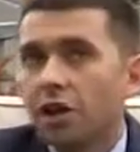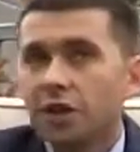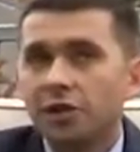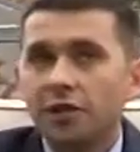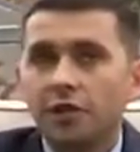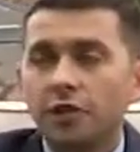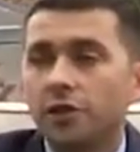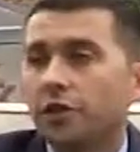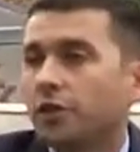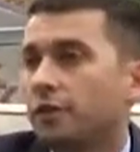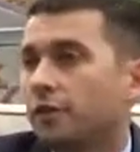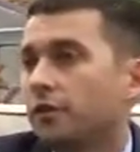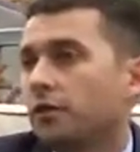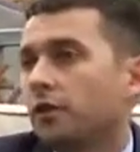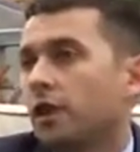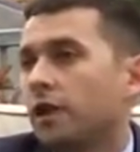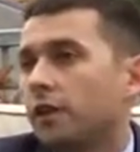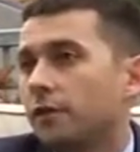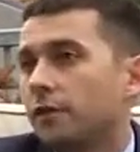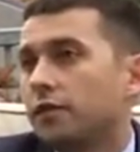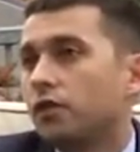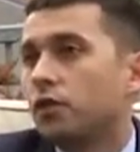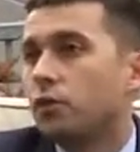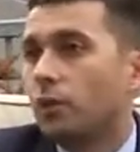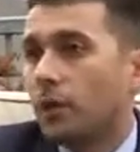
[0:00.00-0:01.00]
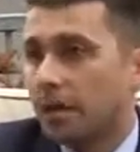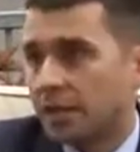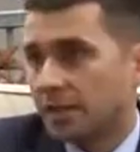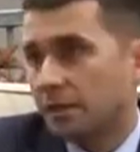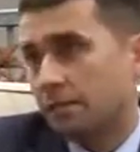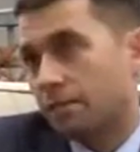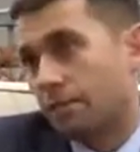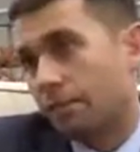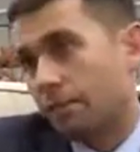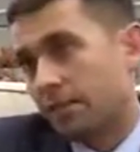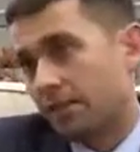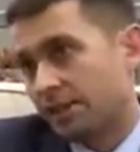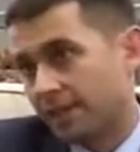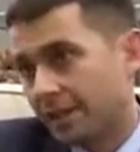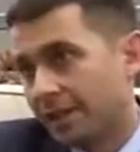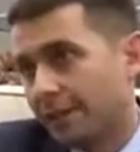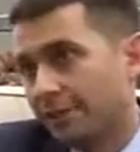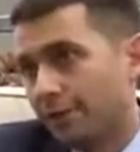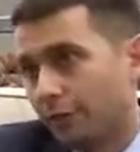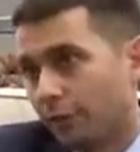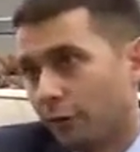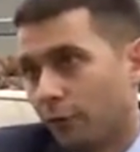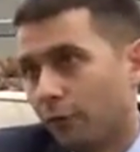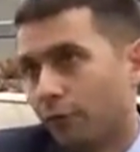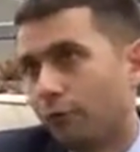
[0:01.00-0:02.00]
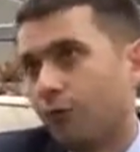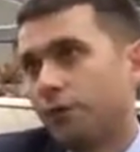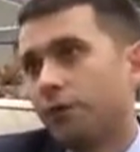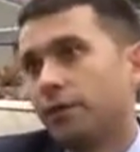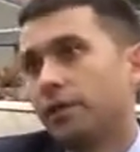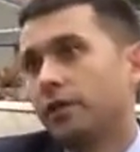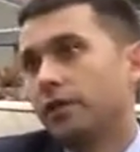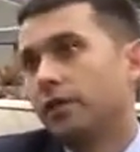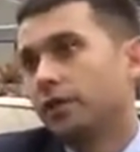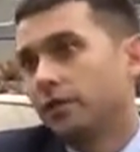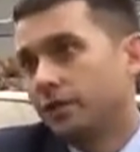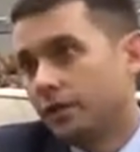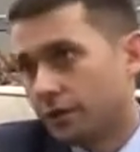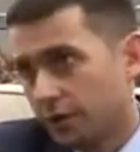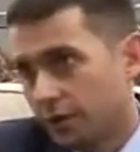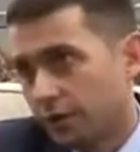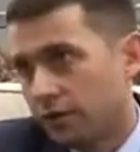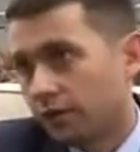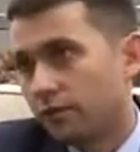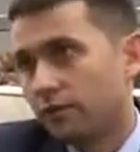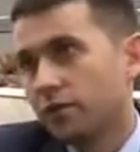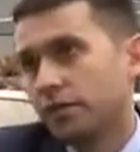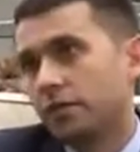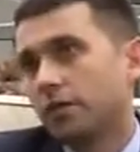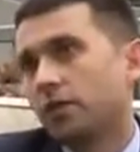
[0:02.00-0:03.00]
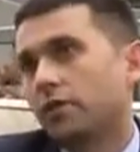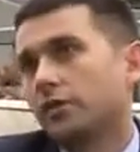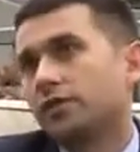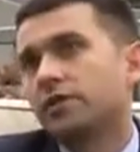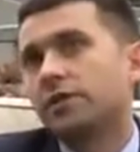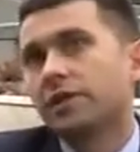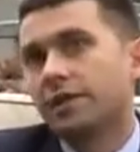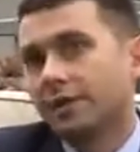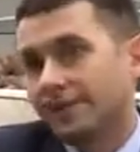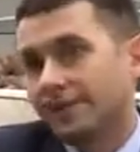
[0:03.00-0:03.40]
didn't even have 20% of the reserves